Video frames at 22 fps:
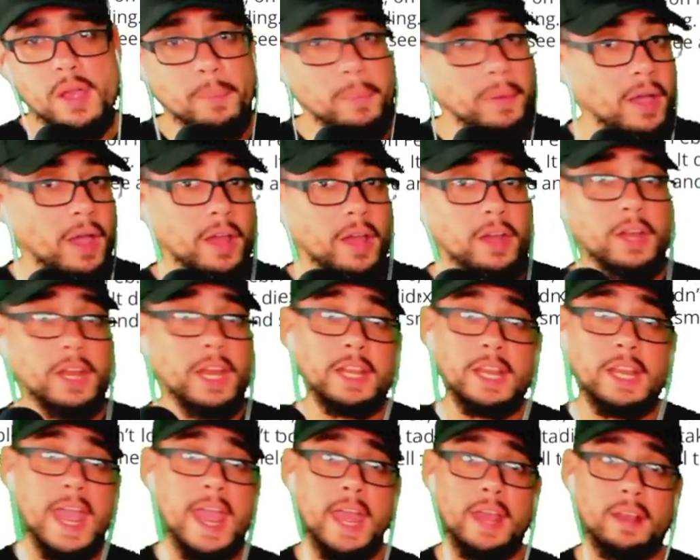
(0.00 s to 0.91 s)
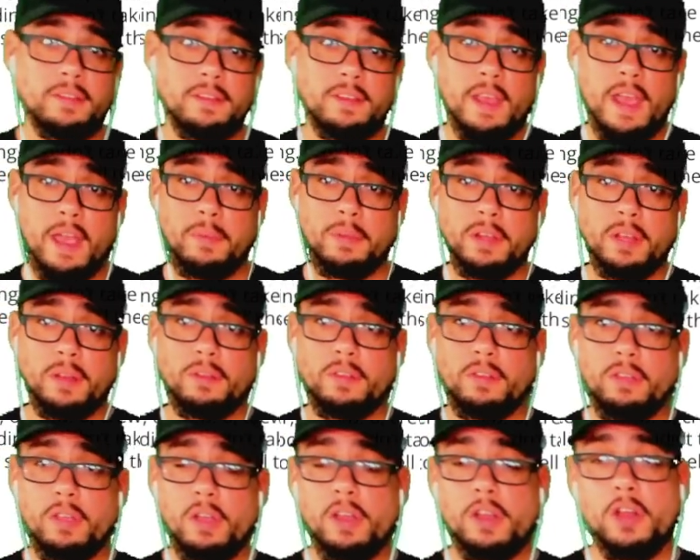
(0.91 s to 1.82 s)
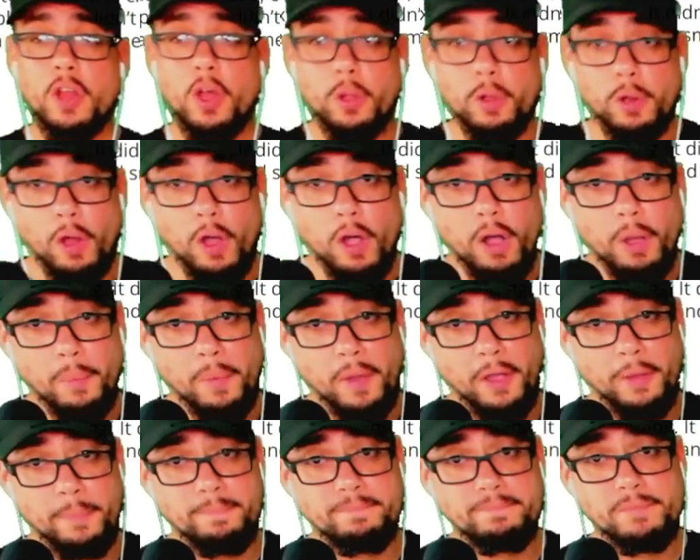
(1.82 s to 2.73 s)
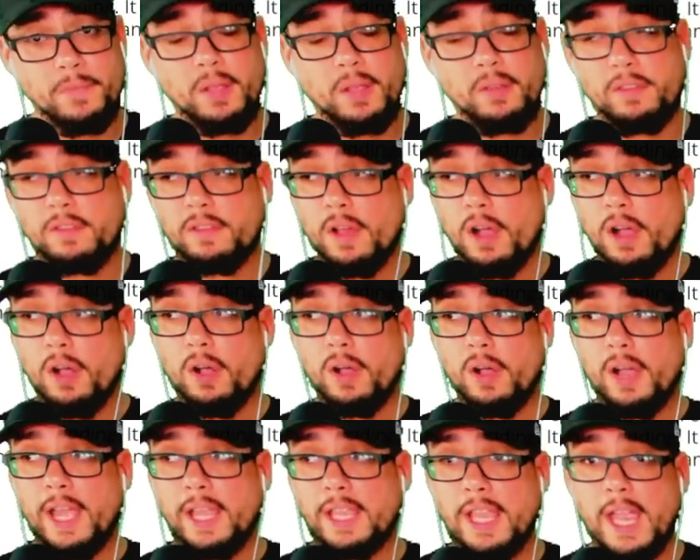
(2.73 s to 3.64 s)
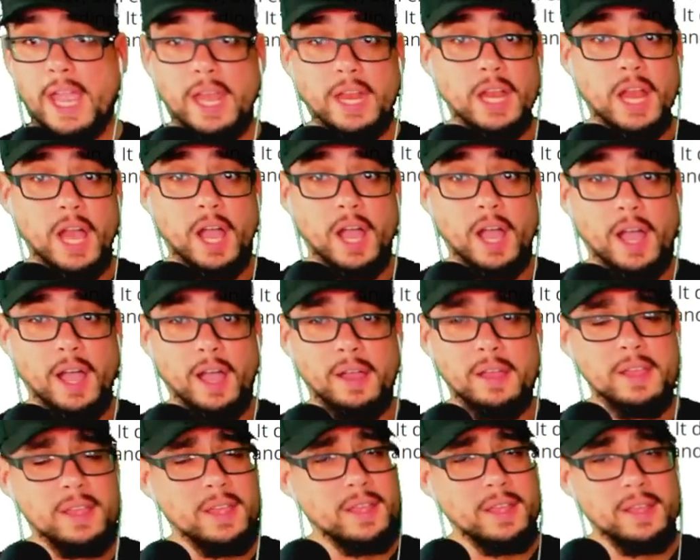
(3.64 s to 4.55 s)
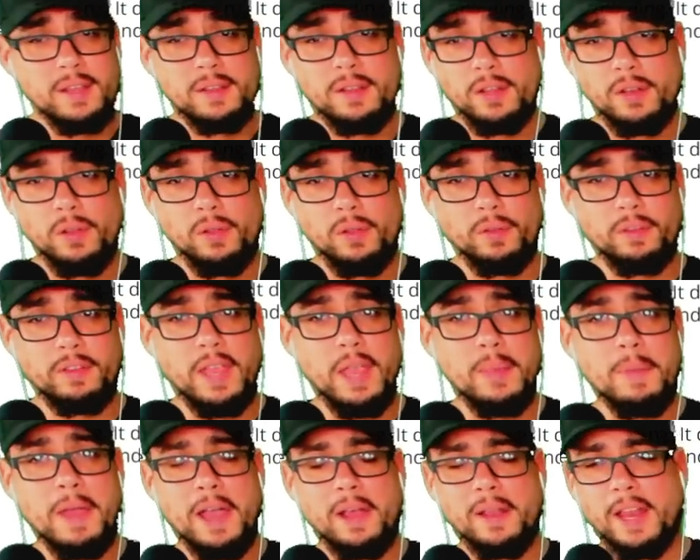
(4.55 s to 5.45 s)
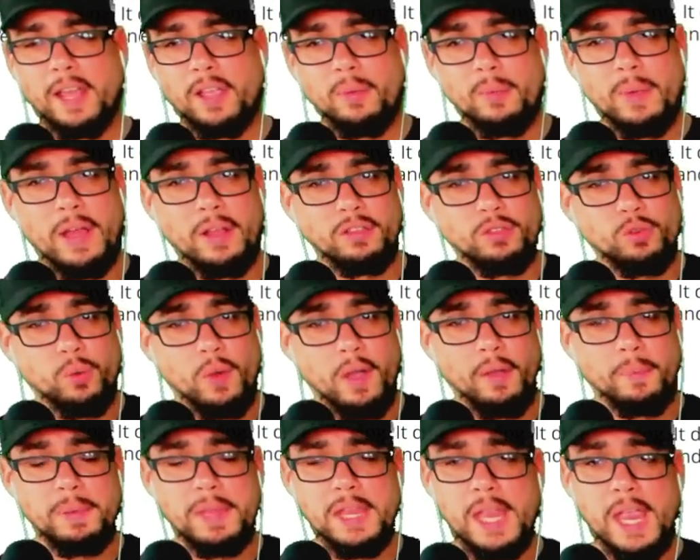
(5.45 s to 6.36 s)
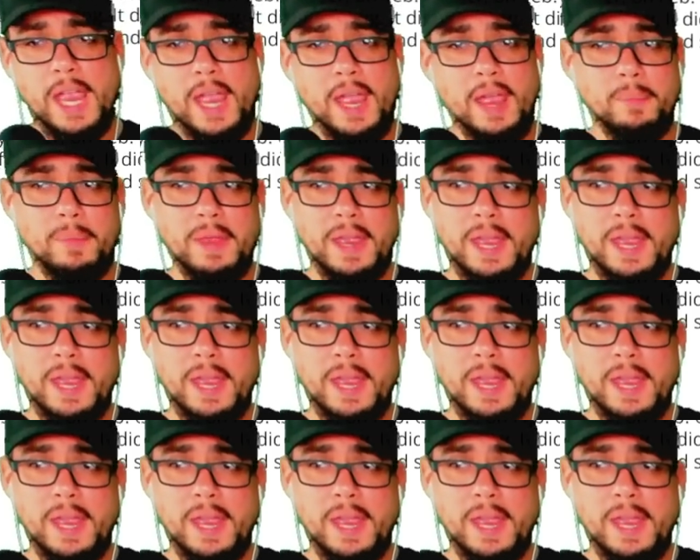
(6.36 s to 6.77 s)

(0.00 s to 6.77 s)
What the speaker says: But other than that, everything is good in Oklahoma. So again, the news came out like around 12 p.m.